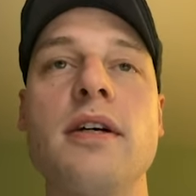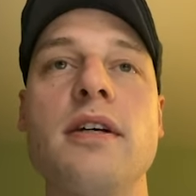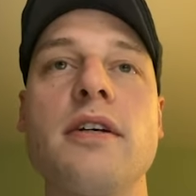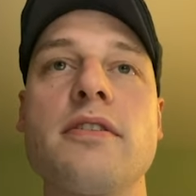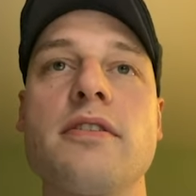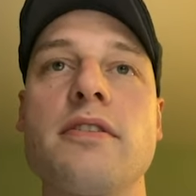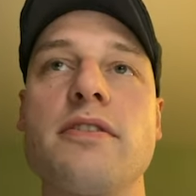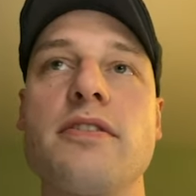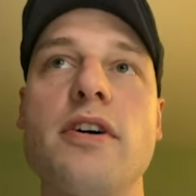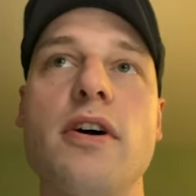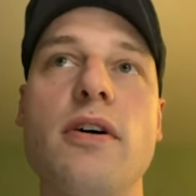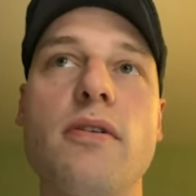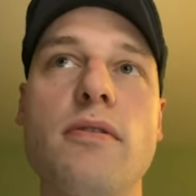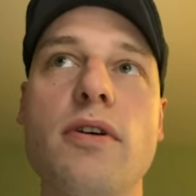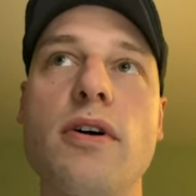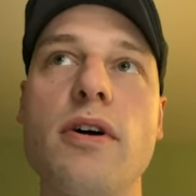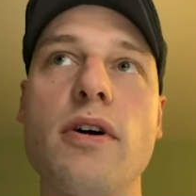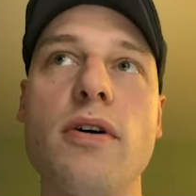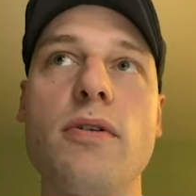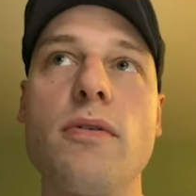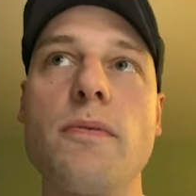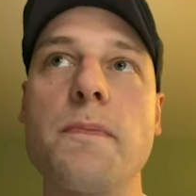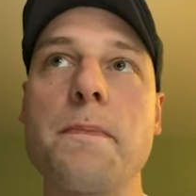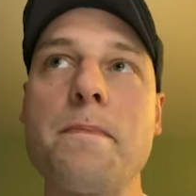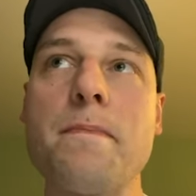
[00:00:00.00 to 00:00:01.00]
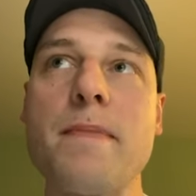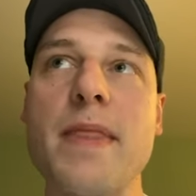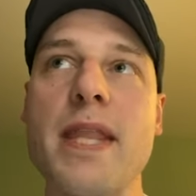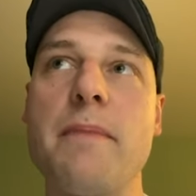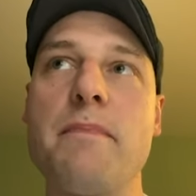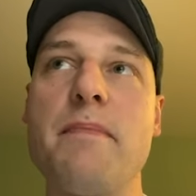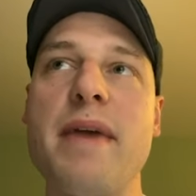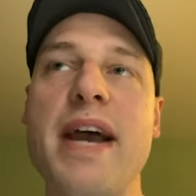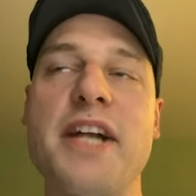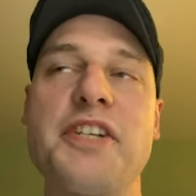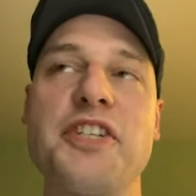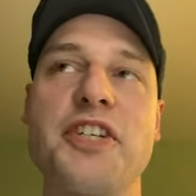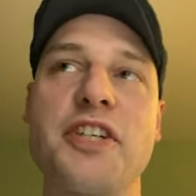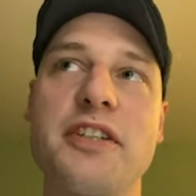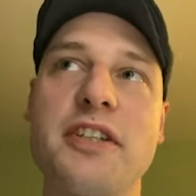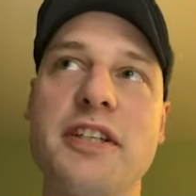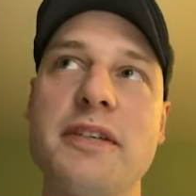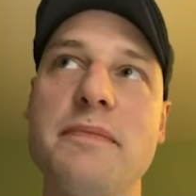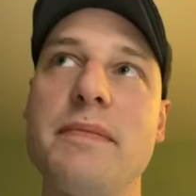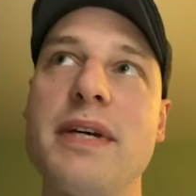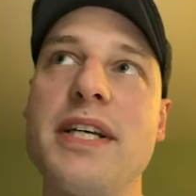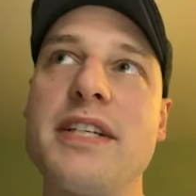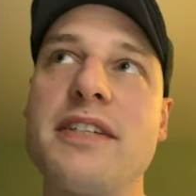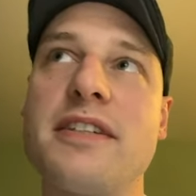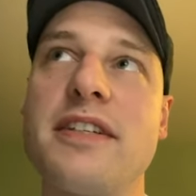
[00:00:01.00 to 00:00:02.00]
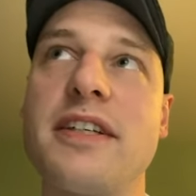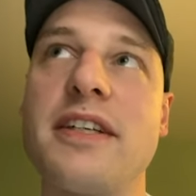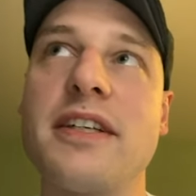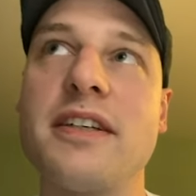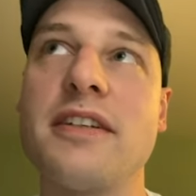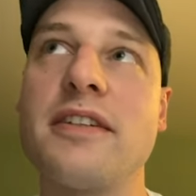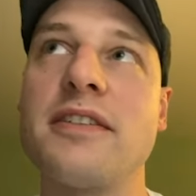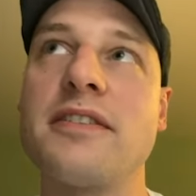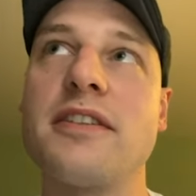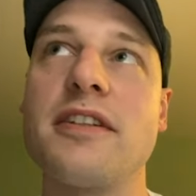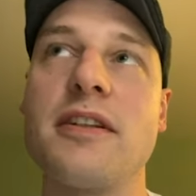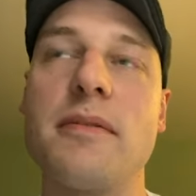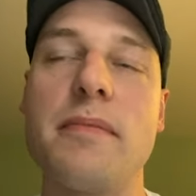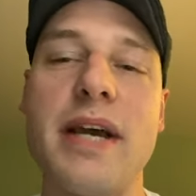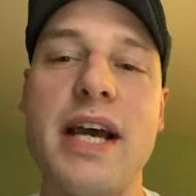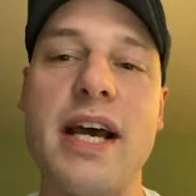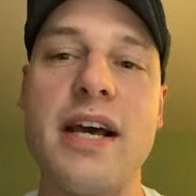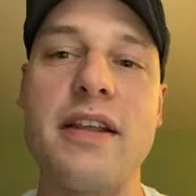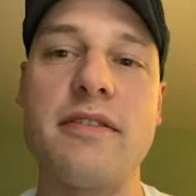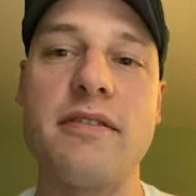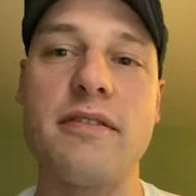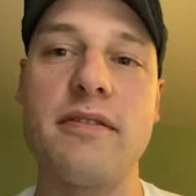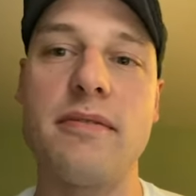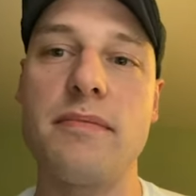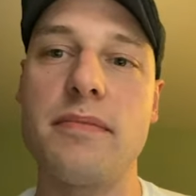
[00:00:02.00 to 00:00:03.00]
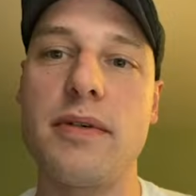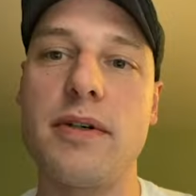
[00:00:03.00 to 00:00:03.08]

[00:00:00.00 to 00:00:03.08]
So don't go magically missing to the bathroom,